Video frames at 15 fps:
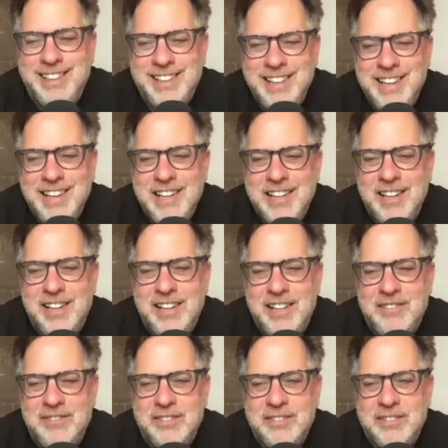
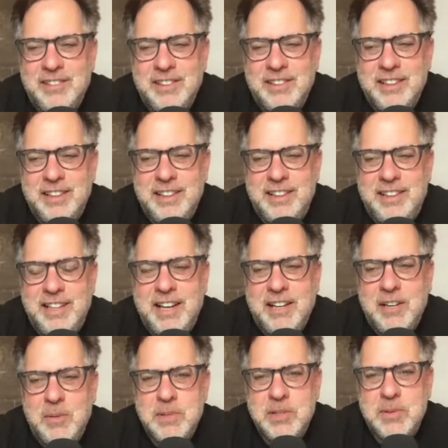Yeah, it
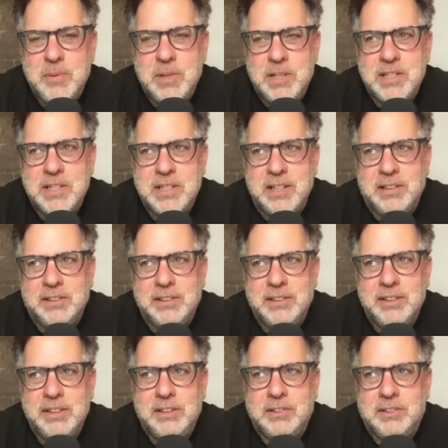almost was a
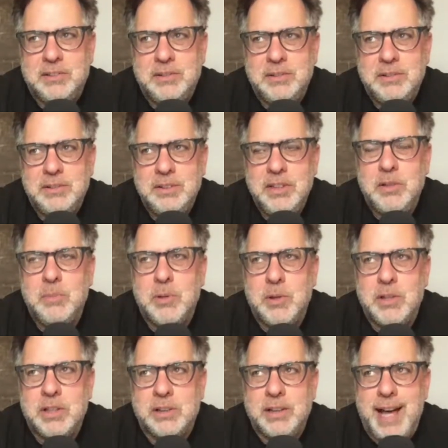little more of the
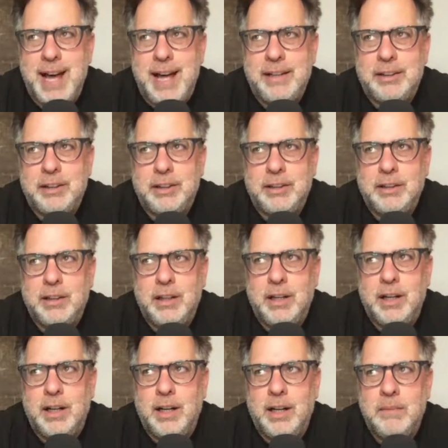latter.
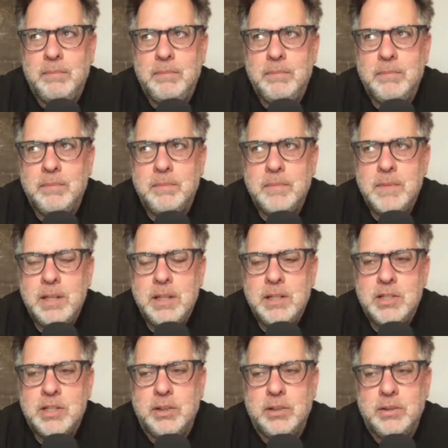
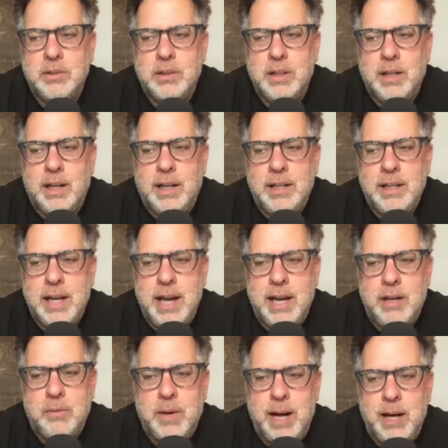So the A
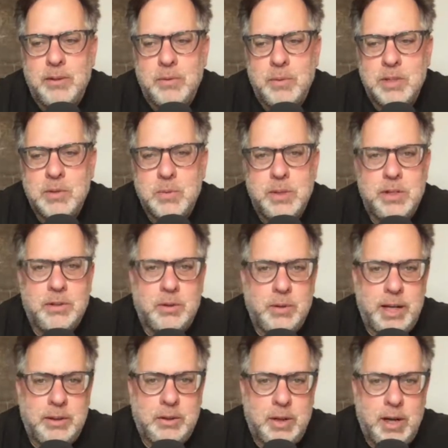round was with
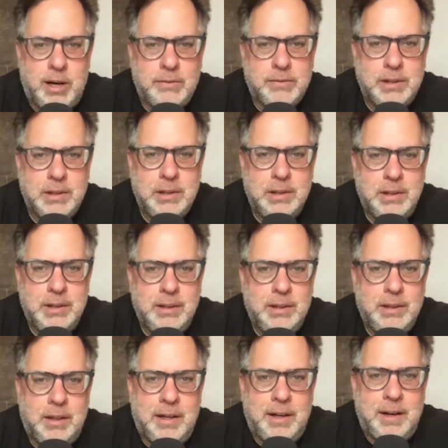Graycroft.
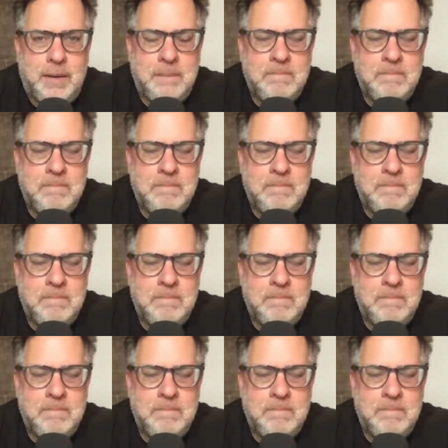I